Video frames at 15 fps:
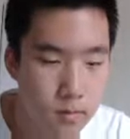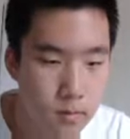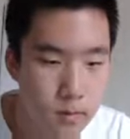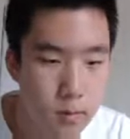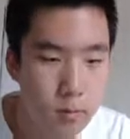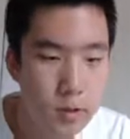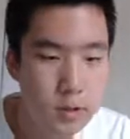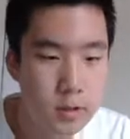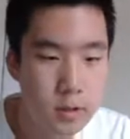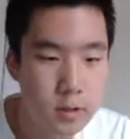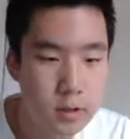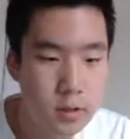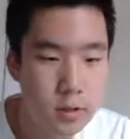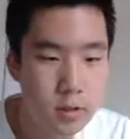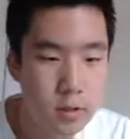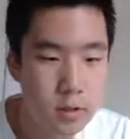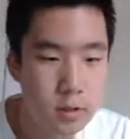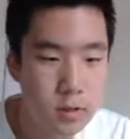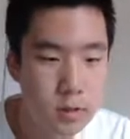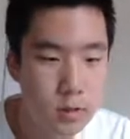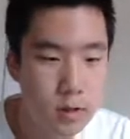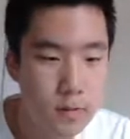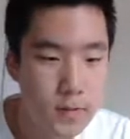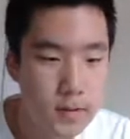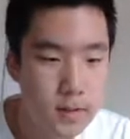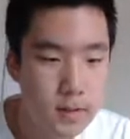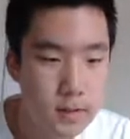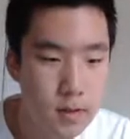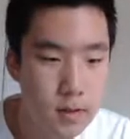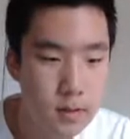which is true. So if
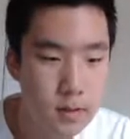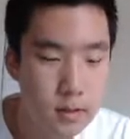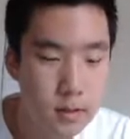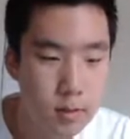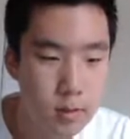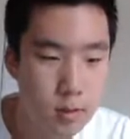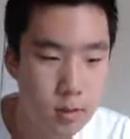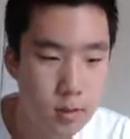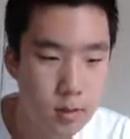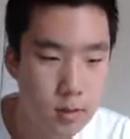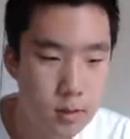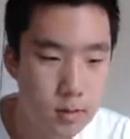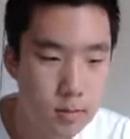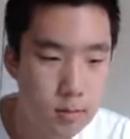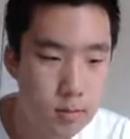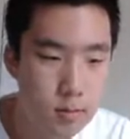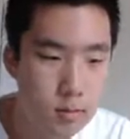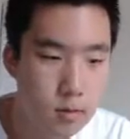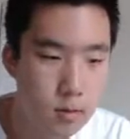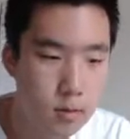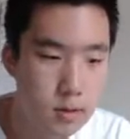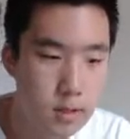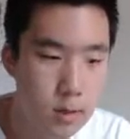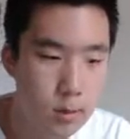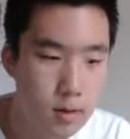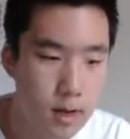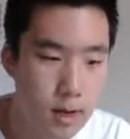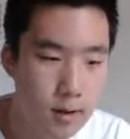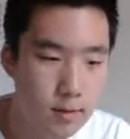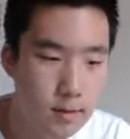it's not equal, notice how we
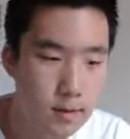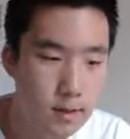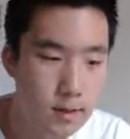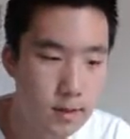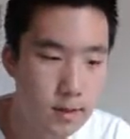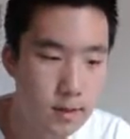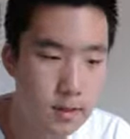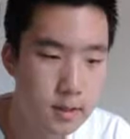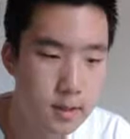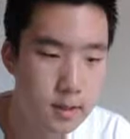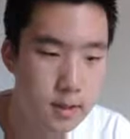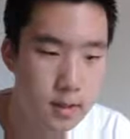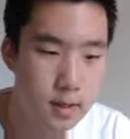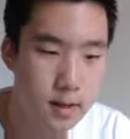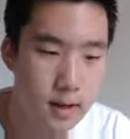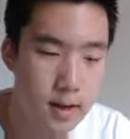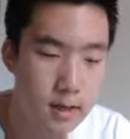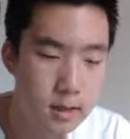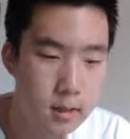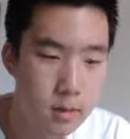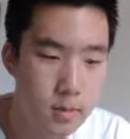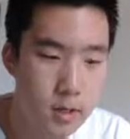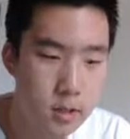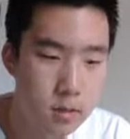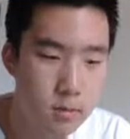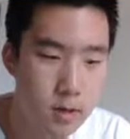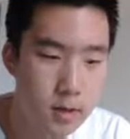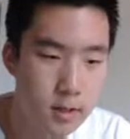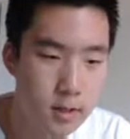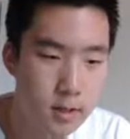have this exclamation
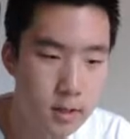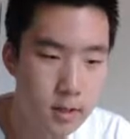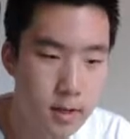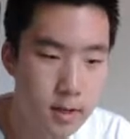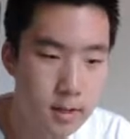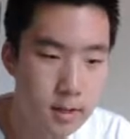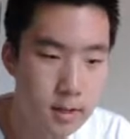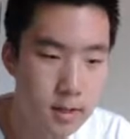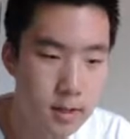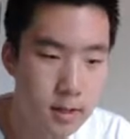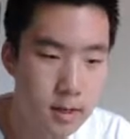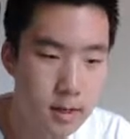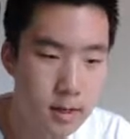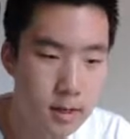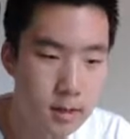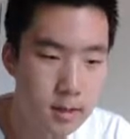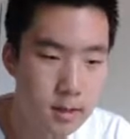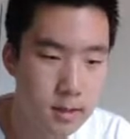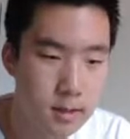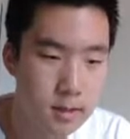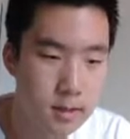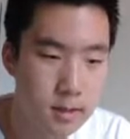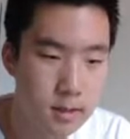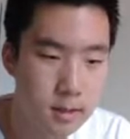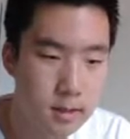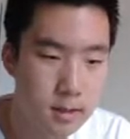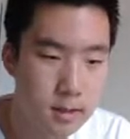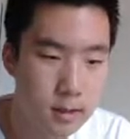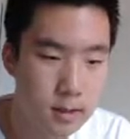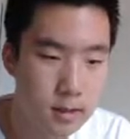mark that says
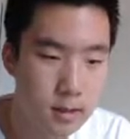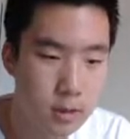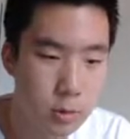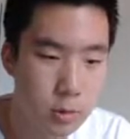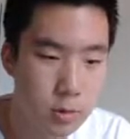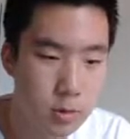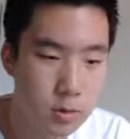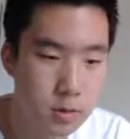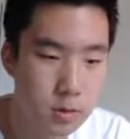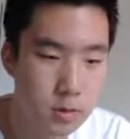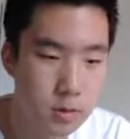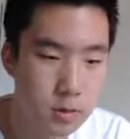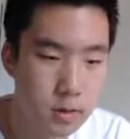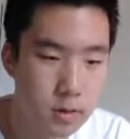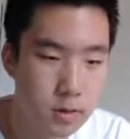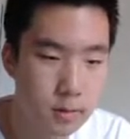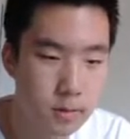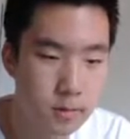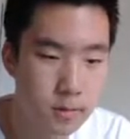not equals. Okay.